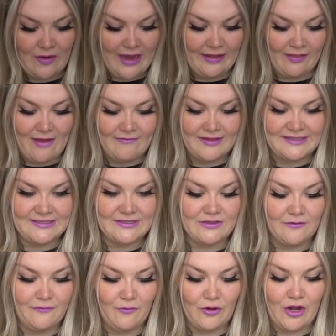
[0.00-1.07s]
I love these. These
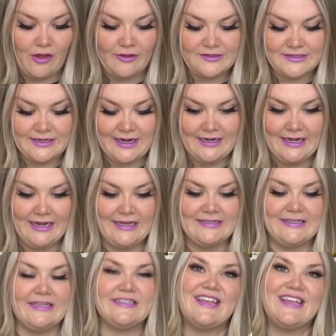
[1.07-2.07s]
are four ninety-nine.